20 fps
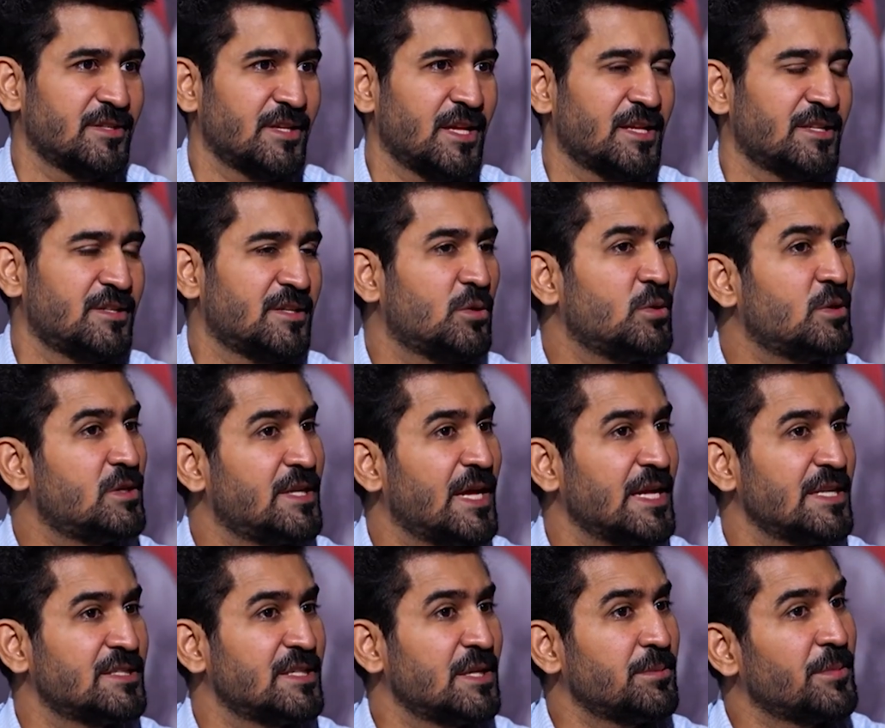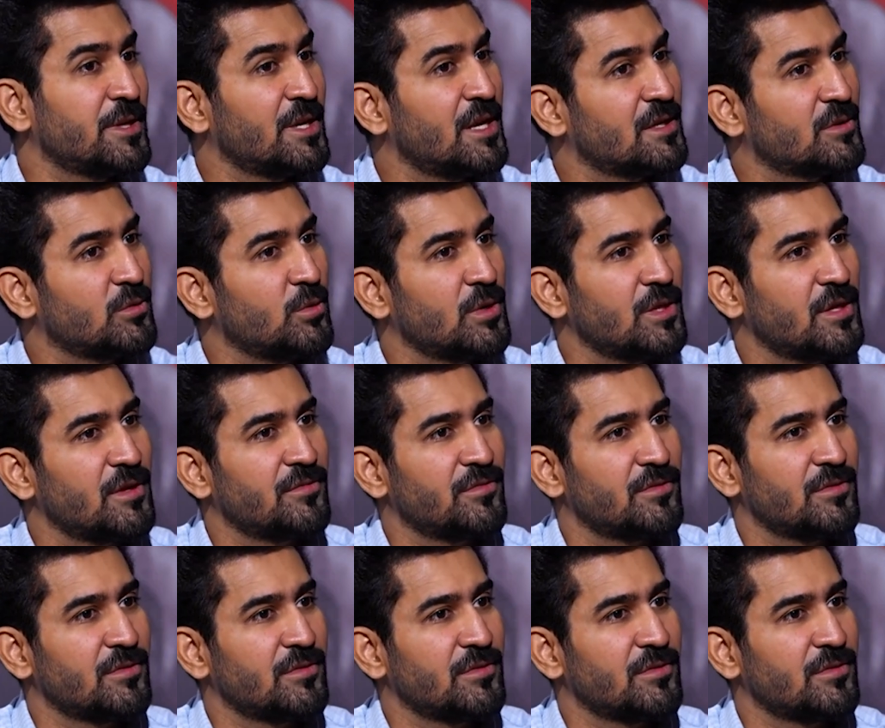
That the good dancer may not not be a